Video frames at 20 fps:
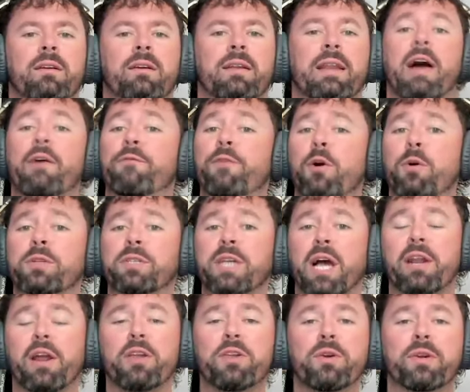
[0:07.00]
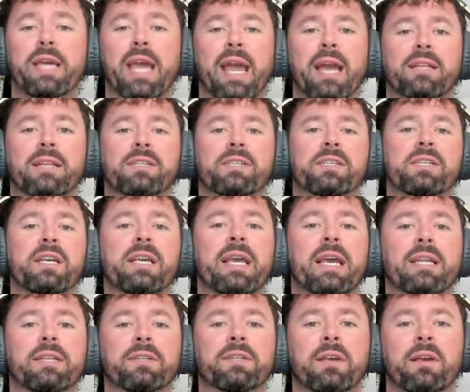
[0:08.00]
Now, folks, I know you can't see
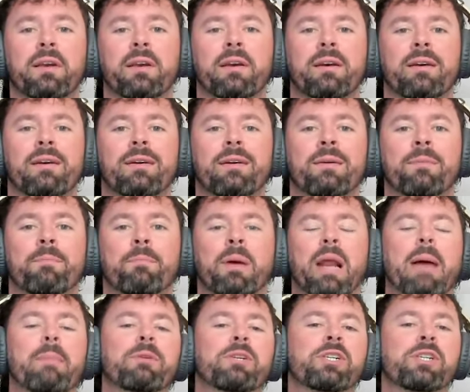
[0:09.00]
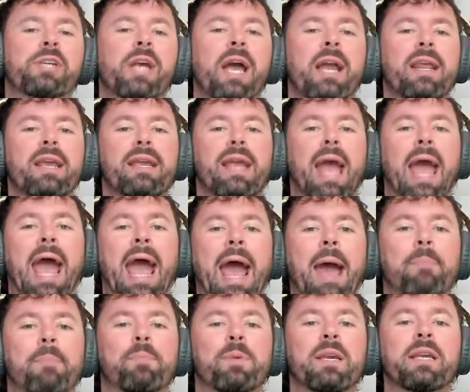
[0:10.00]
it, but I'm shedding
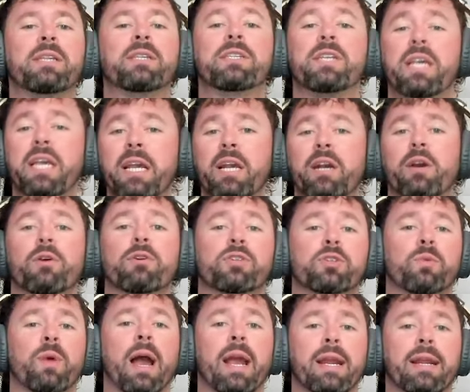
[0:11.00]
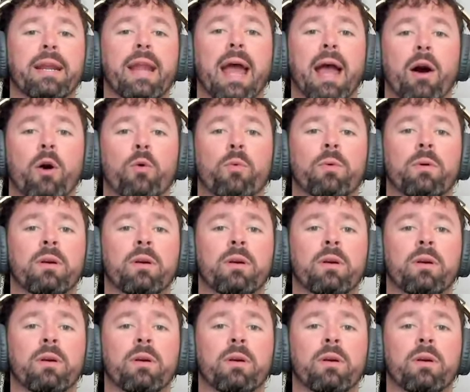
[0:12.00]
happy tears right now